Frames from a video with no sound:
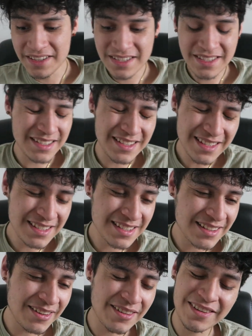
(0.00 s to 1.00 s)
This is
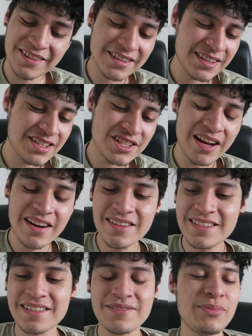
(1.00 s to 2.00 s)
this. Uh, shout
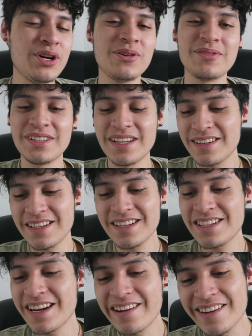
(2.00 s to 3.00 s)
out to bro.
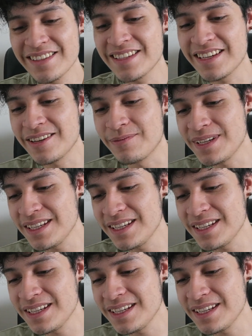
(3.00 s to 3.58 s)
Uh, shout out to him.